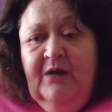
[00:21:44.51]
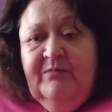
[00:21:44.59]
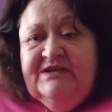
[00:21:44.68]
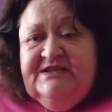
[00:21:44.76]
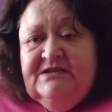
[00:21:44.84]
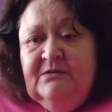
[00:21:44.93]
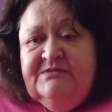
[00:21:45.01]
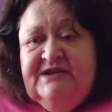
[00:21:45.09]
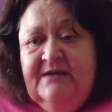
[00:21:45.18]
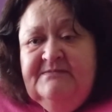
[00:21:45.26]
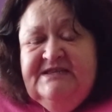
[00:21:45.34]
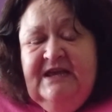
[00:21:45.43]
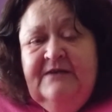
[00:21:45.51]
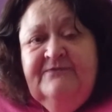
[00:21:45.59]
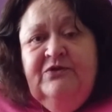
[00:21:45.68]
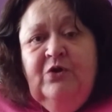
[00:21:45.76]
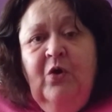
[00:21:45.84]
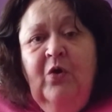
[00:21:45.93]
but sometimes
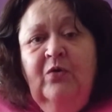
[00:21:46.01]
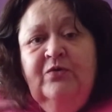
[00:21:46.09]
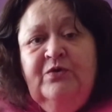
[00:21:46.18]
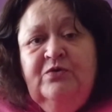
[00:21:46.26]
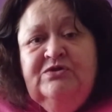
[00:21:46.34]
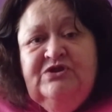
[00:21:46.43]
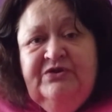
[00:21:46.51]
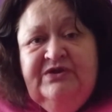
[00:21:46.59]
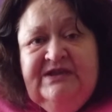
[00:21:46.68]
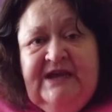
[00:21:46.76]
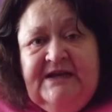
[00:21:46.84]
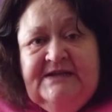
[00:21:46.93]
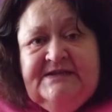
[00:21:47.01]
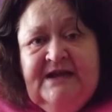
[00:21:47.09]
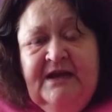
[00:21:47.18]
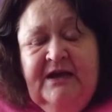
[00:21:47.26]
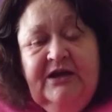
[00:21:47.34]
even all those good things